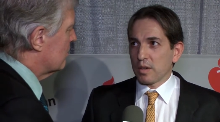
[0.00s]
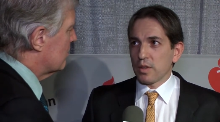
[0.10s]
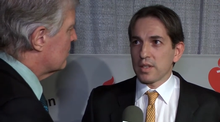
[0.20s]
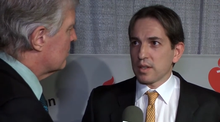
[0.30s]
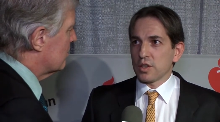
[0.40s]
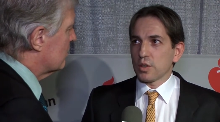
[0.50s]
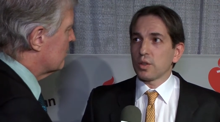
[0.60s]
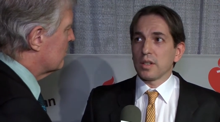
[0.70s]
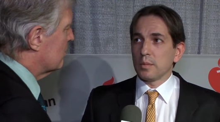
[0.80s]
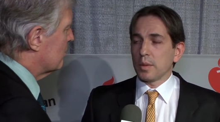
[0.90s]
Speaker 1: there is in the
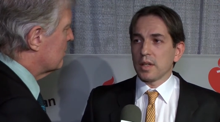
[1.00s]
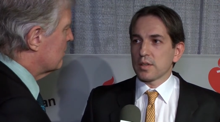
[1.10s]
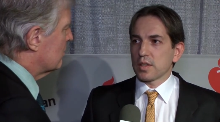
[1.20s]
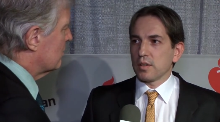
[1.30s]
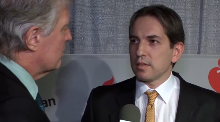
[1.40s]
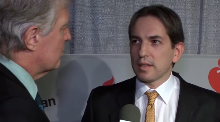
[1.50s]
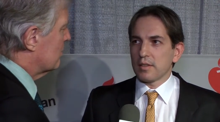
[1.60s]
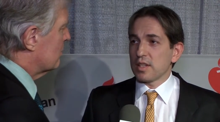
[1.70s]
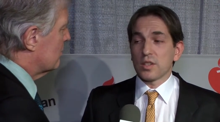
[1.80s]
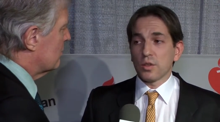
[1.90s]
chocolate bar, so
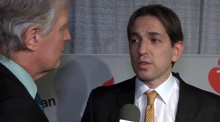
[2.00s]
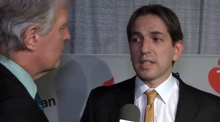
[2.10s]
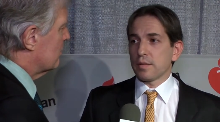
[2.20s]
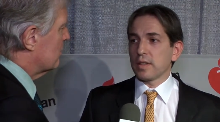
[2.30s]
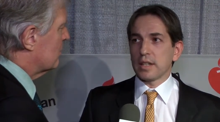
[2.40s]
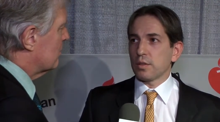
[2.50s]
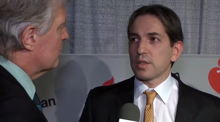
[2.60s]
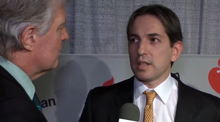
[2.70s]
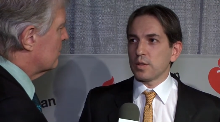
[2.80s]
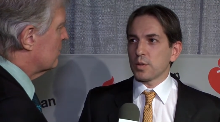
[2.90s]
this is not definitely
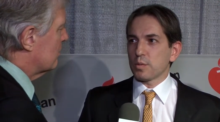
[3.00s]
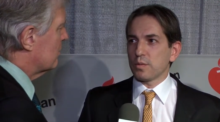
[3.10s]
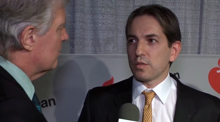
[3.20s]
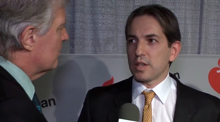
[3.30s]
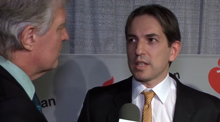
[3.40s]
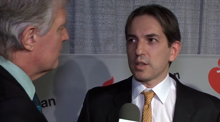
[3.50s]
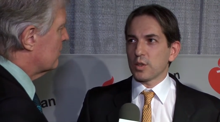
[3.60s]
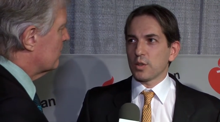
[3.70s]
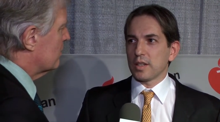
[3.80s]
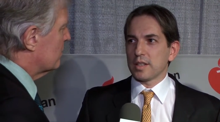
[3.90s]
not an endorsement for eating
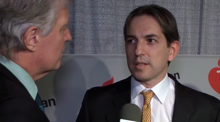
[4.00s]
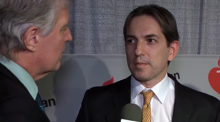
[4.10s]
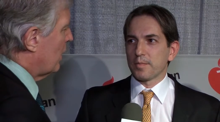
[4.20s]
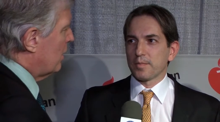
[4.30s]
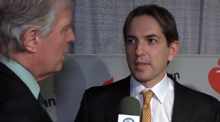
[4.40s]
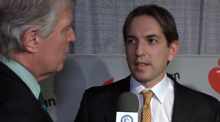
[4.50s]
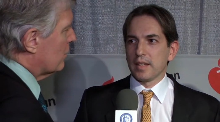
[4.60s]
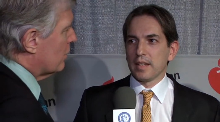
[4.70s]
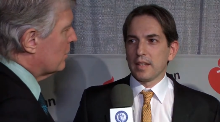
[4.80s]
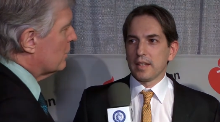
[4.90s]
chocolate.
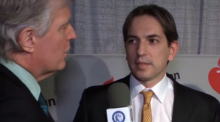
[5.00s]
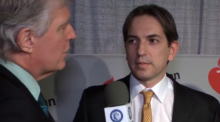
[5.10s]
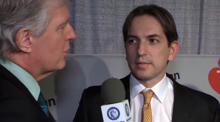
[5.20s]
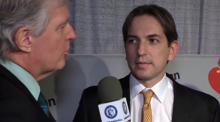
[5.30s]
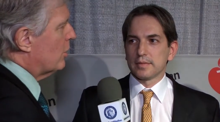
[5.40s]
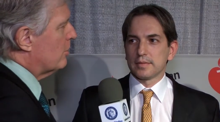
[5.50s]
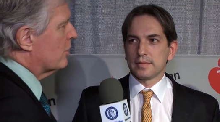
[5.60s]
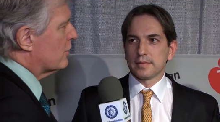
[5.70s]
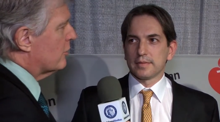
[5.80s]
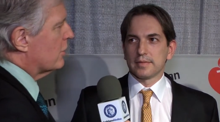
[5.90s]
Speaker 2: So Doctor De Palma
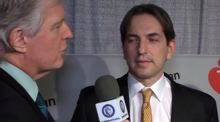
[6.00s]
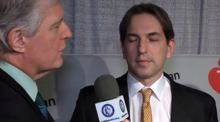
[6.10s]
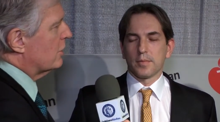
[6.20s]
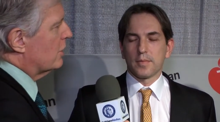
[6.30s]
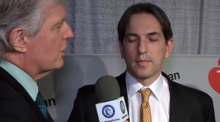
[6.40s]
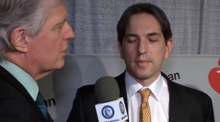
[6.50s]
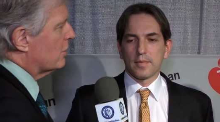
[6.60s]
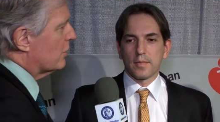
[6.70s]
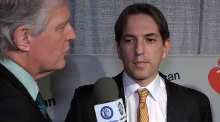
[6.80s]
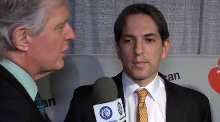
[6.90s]
has given us the, uh,
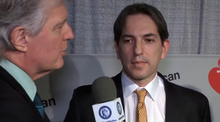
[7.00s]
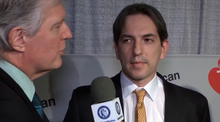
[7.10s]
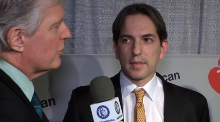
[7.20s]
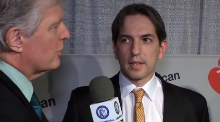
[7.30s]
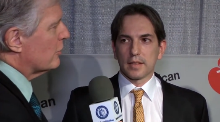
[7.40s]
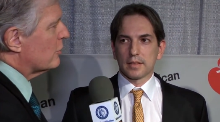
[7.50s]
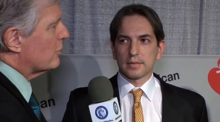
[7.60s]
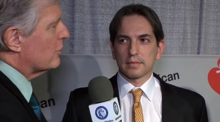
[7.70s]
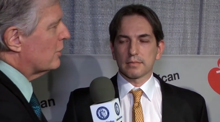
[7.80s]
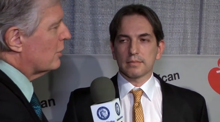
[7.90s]
the study results.
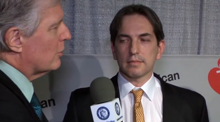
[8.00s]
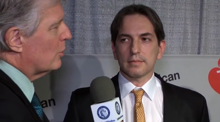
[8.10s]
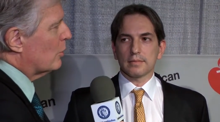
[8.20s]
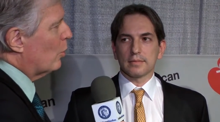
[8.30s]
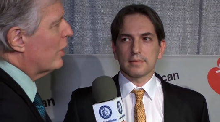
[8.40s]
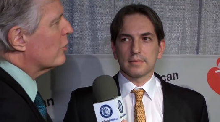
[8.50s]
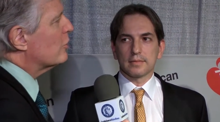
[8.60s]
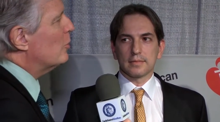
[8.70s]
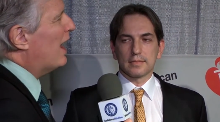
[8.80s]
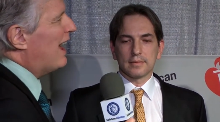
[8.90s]
Doctor Corder, where
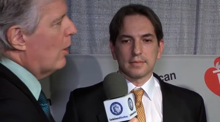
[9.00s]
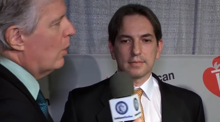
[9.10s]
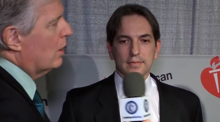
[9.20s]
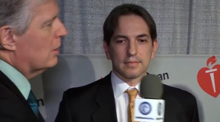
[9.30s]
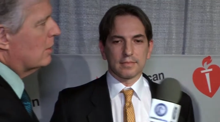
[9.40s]
to now?